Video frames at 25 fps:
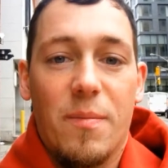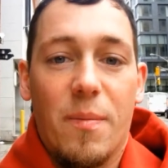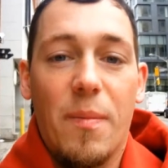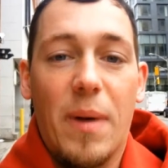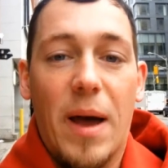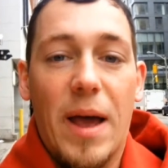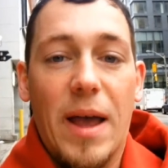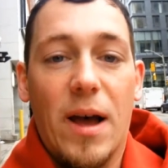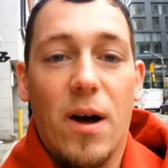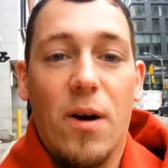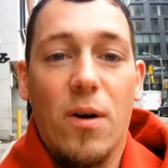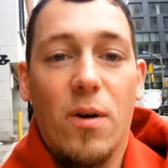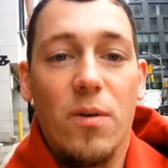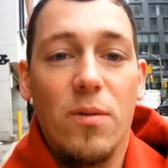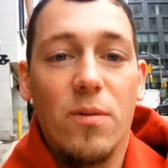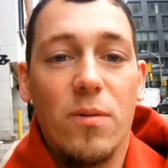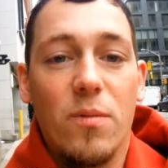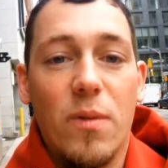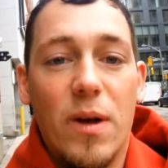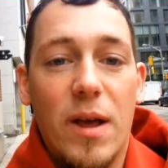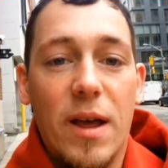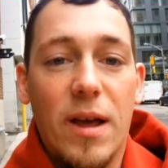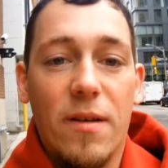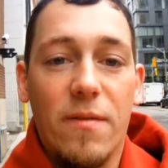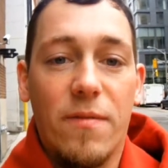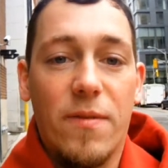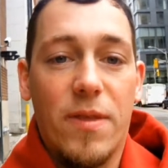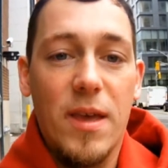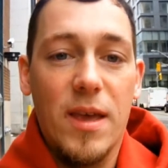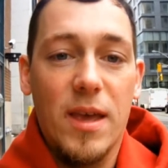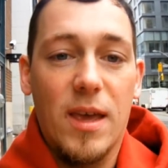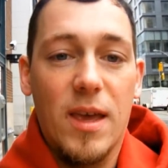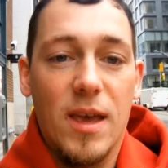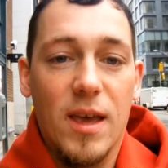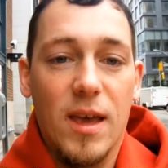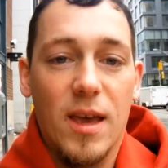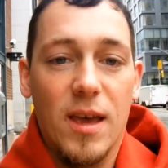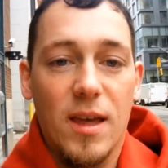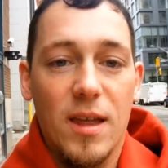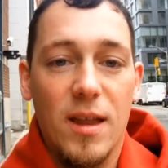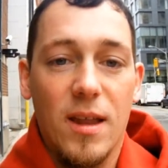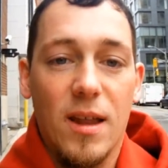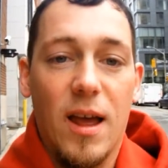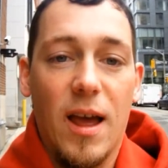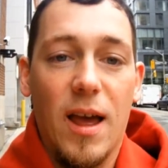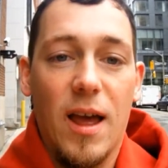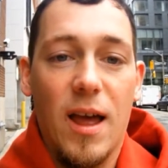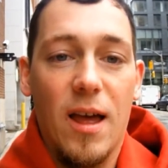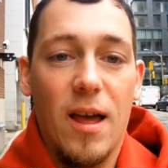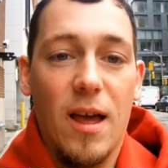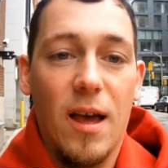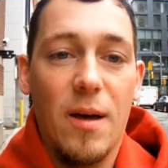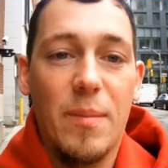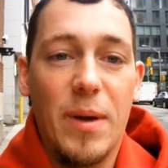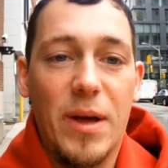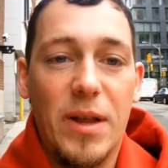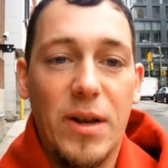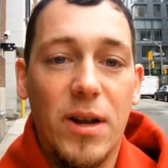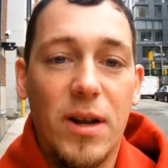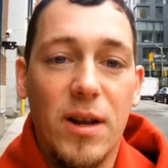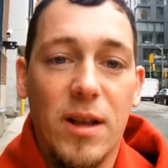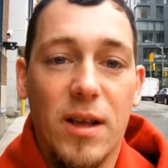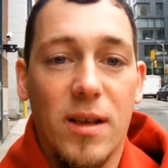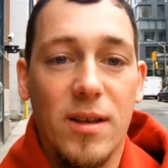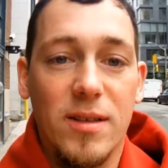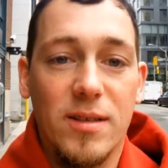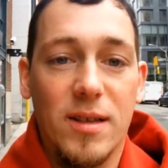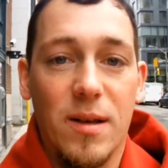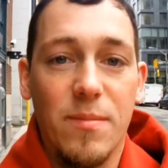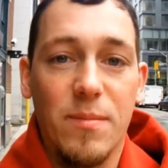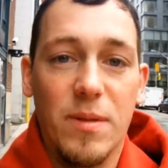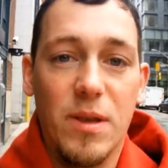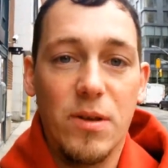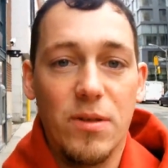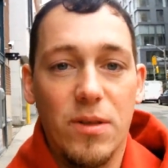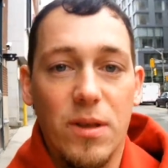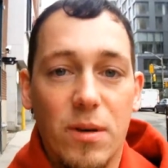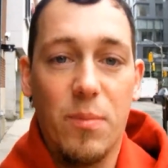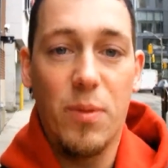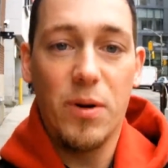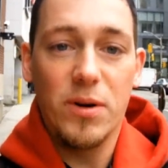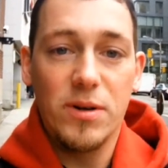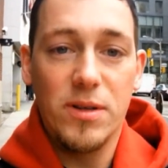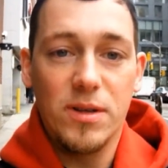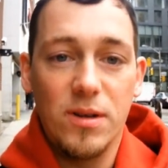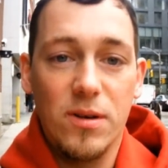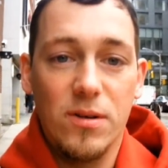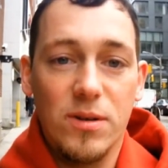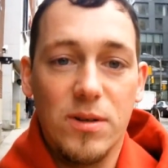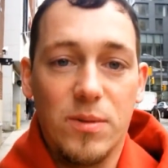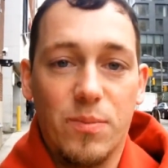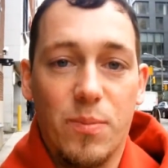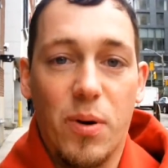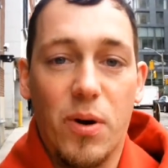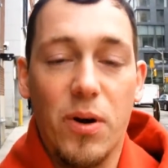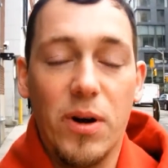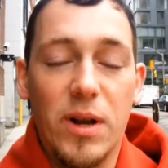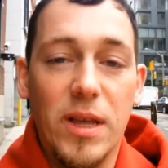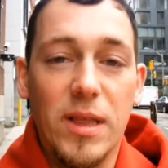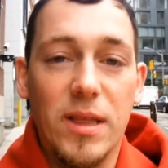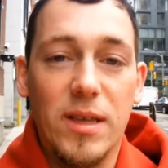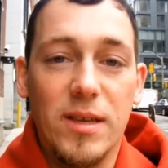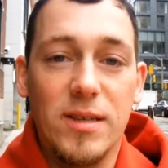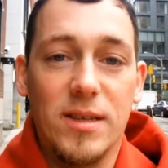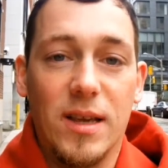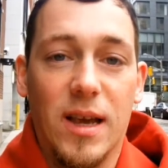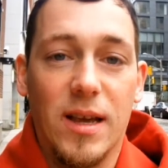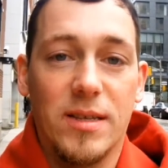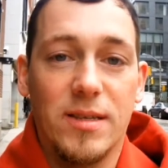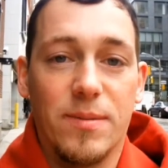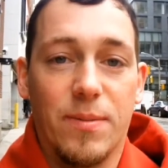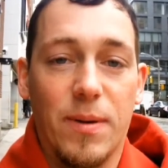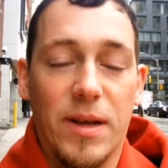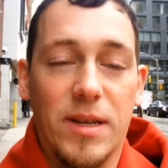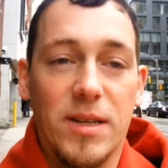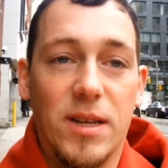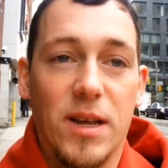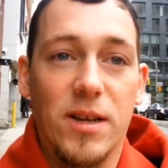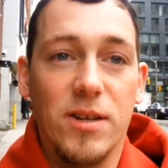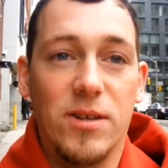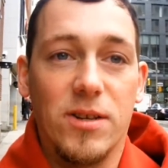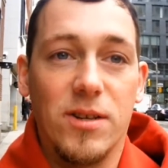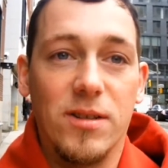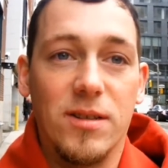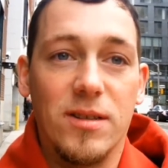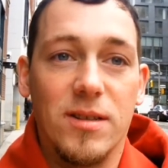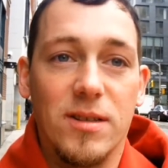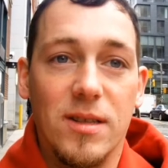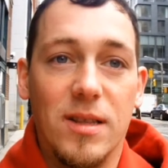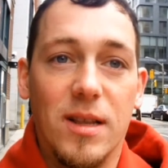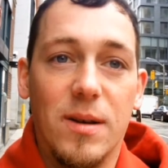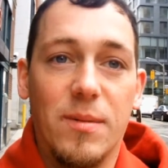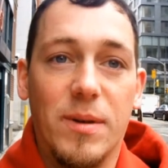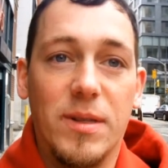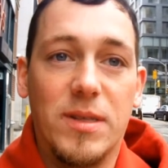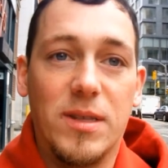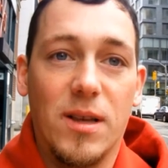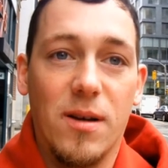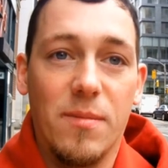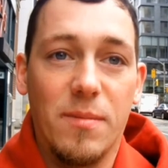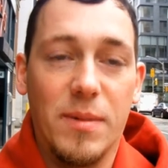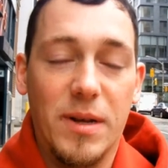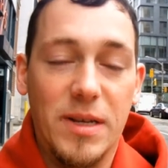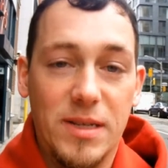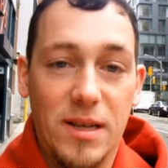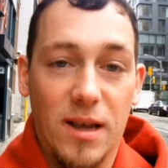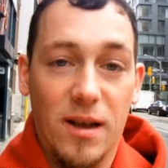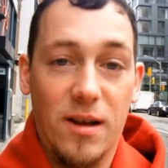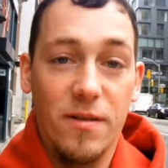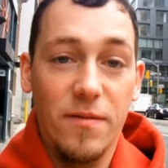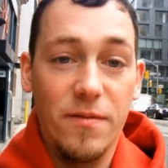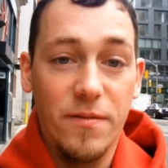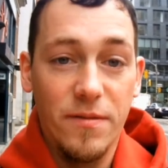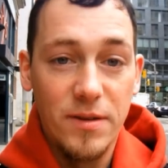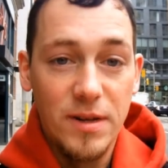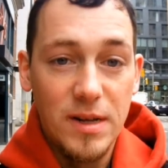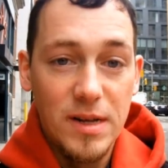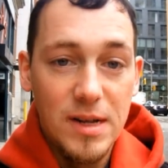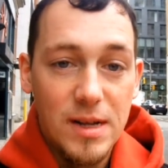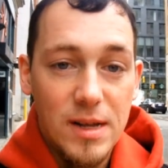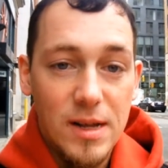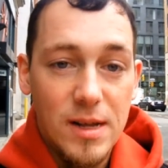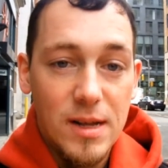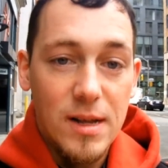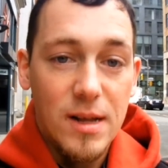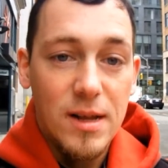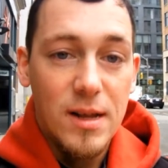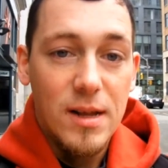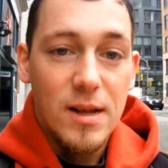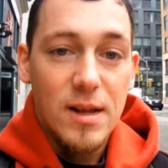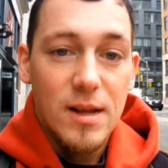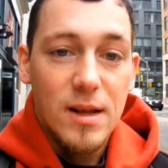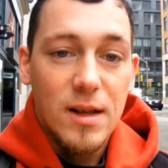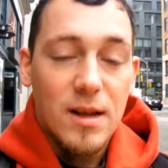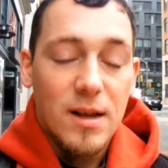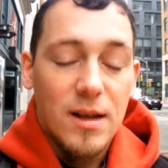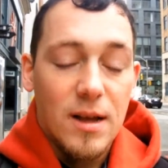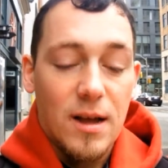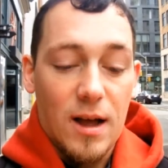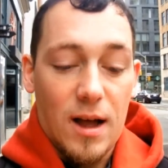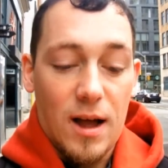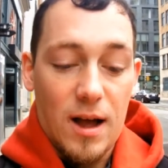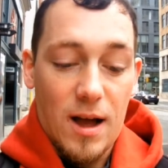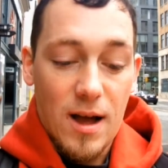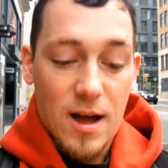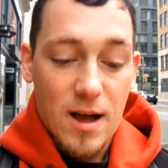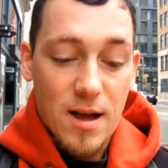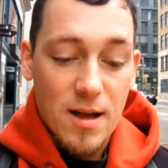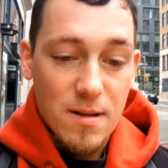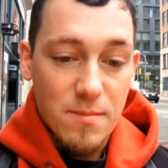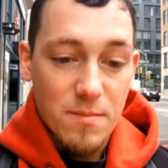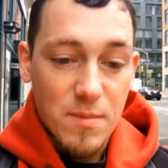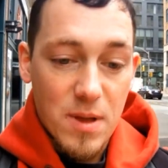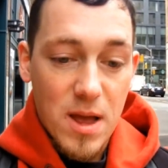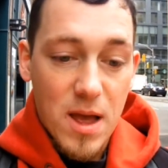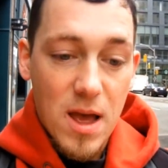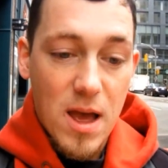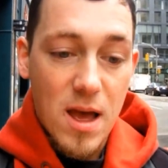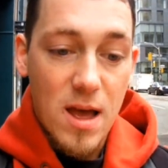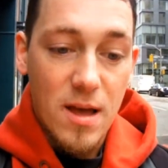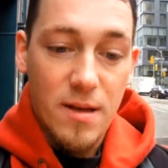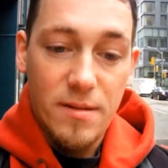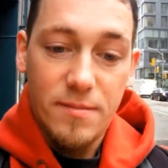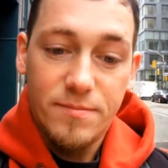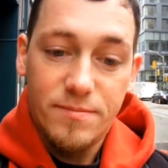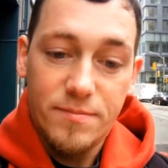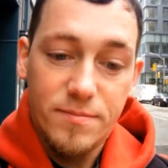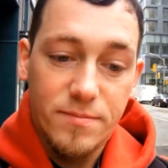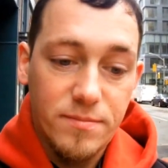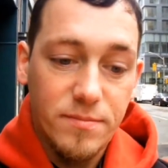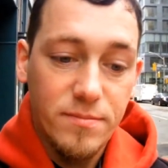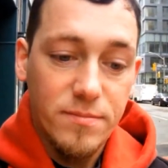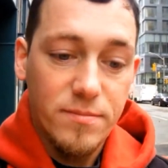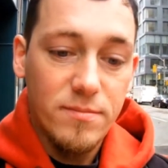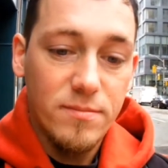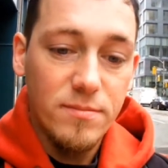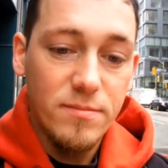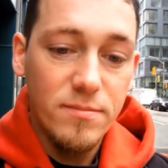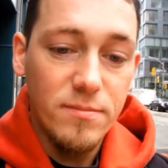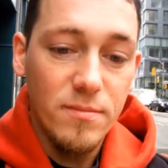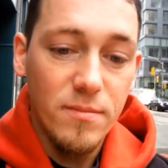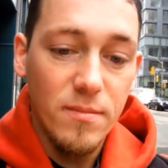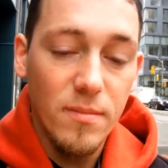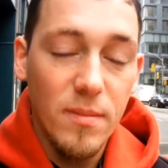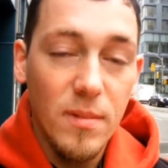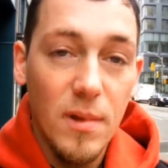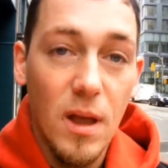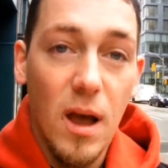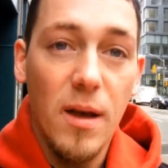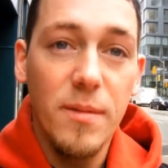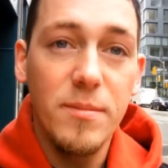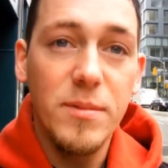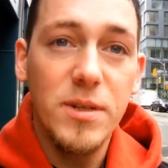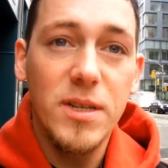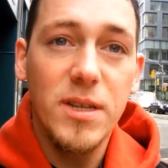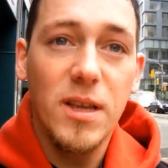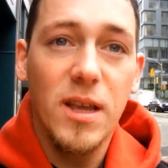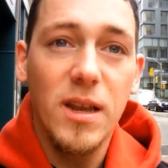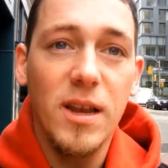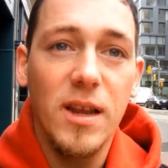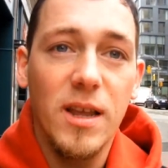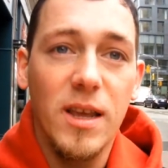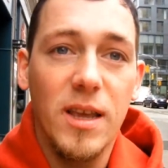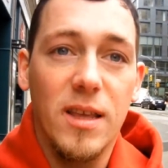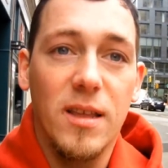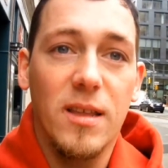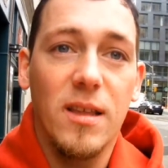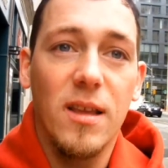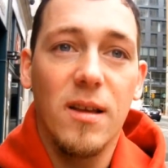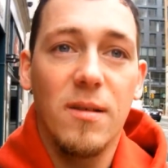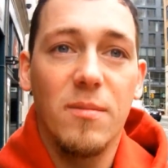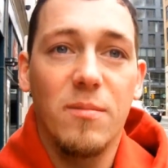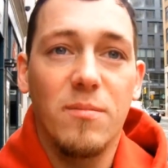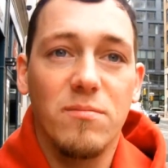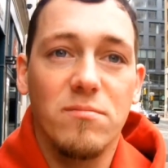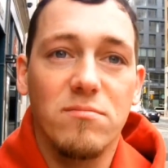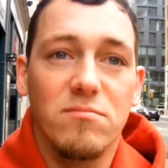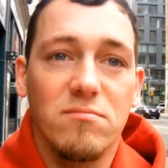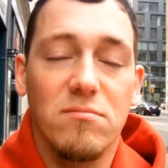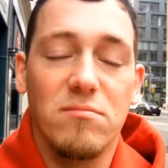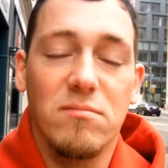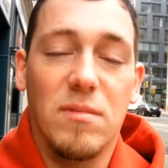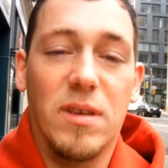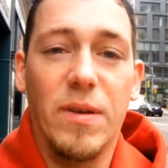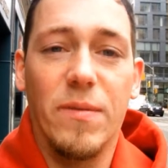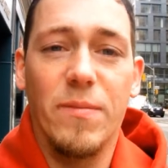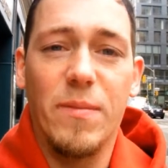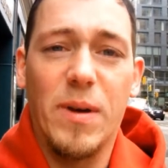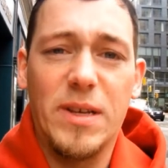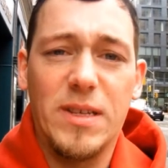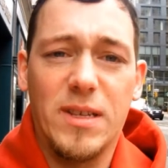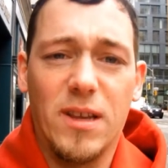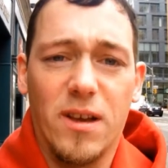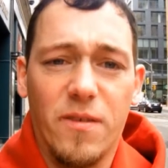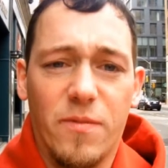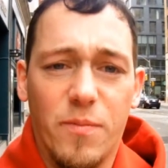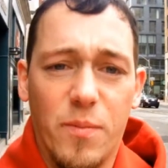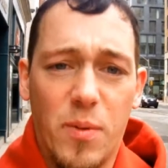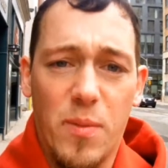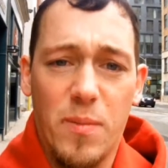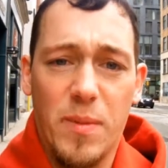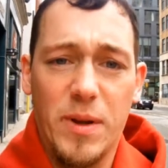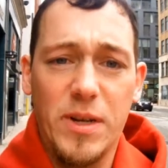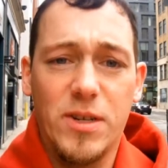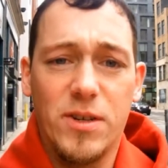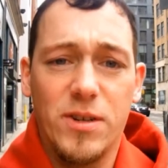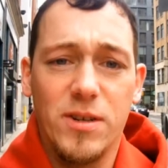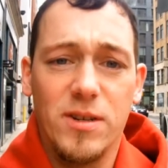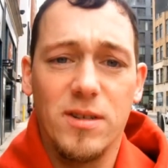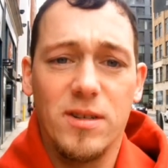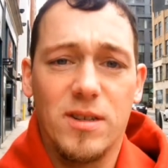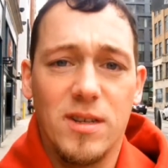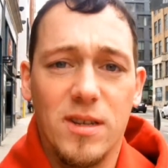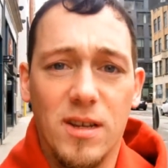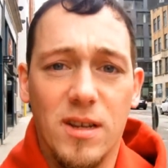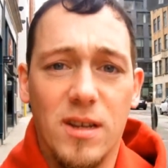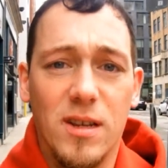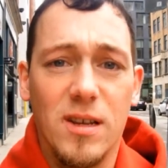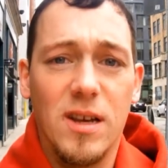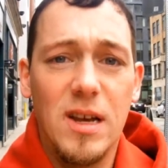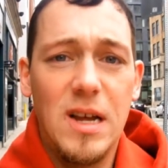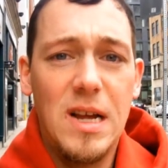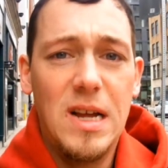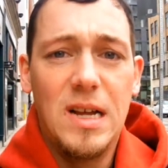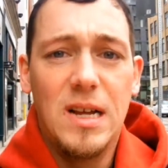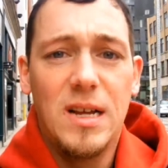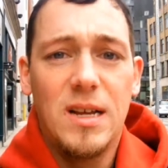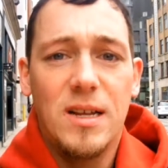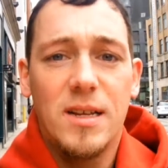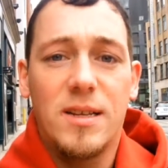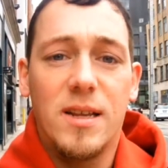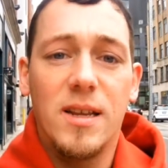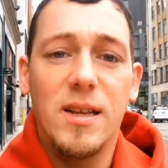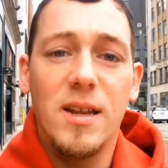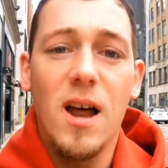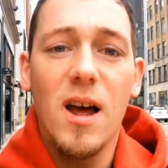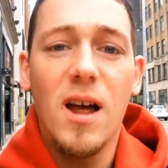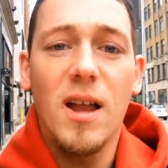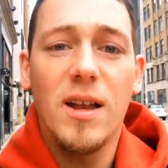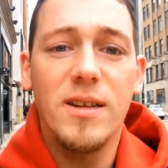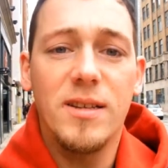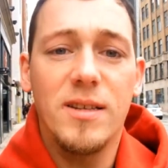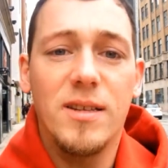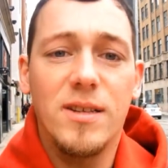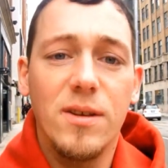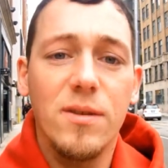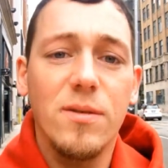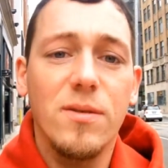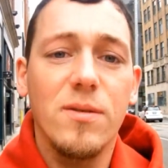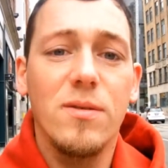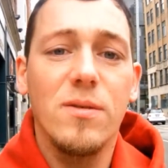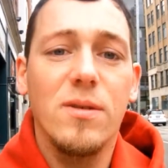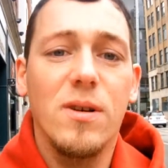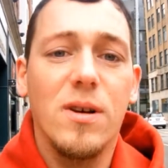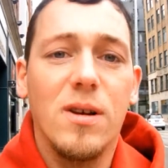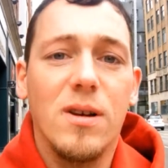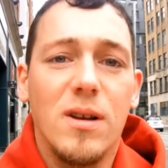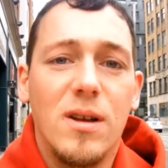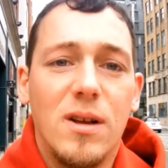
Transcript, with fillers: my own way of thinking it, uh, about it, because I'm the only person who's putting these expectations and limits on myself. Um, I'm just gonna give myself permission to to not do,